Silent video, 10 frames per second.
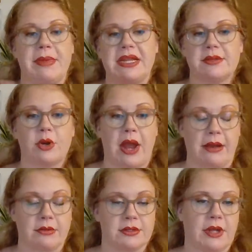mix them around,
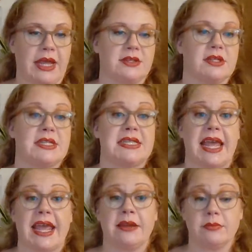okay? So let's
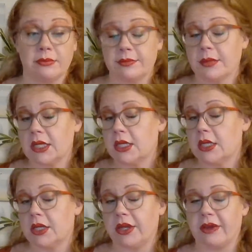say
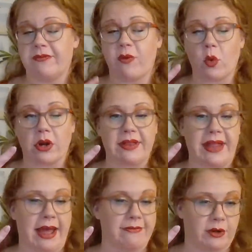you have 4 in
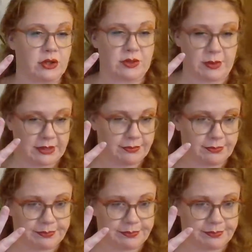that first one,